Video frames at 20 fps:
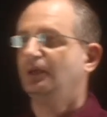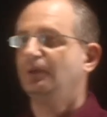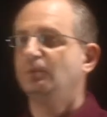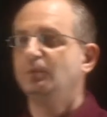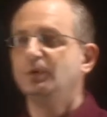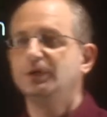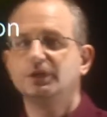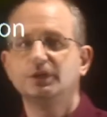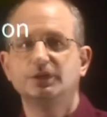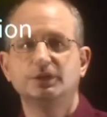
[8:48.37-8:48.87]

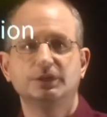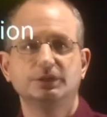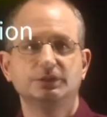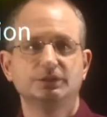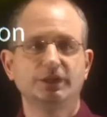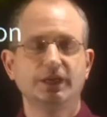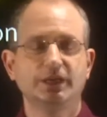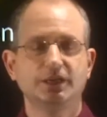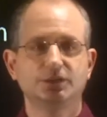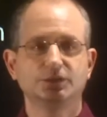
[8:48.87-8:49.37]
we're going to
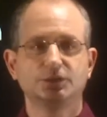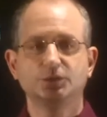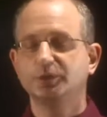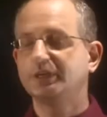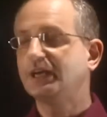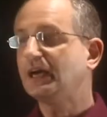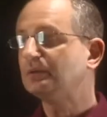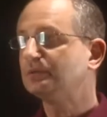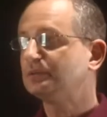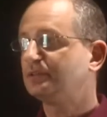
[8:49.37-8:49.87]
take into
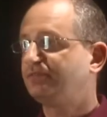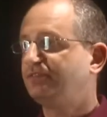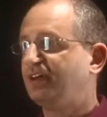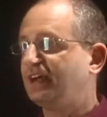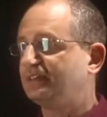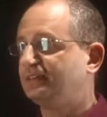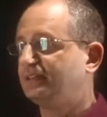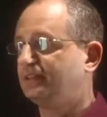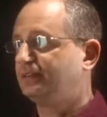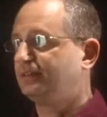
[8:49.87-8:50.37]
account the
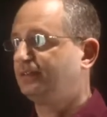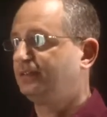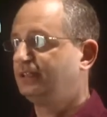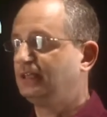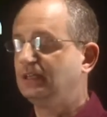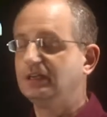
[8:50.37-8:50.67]
fact that the